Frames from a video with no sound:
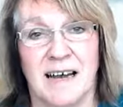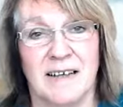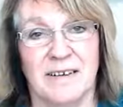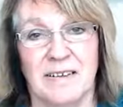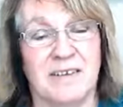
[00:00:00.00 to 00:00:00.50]

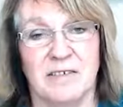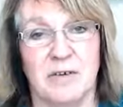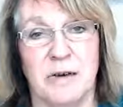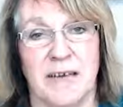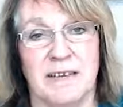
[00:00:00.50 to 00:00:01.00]
And they just
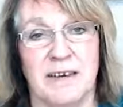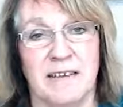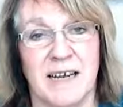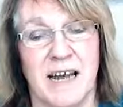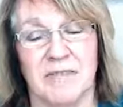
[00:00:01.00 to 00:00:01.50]
do it. And
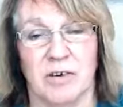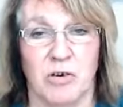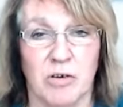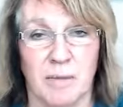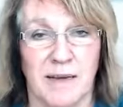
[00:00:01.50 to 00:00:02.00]
then I have to
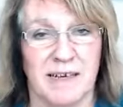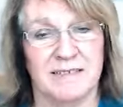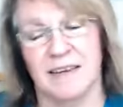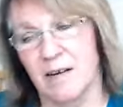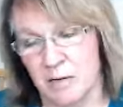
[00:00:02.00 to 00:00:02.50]
call them in and
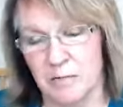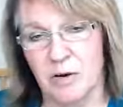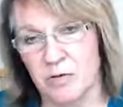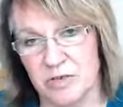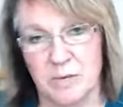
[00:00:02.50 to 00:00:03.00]
say,
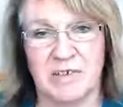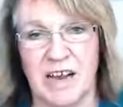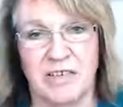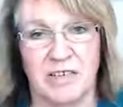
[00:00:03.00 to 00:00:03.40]
oh, can we change this?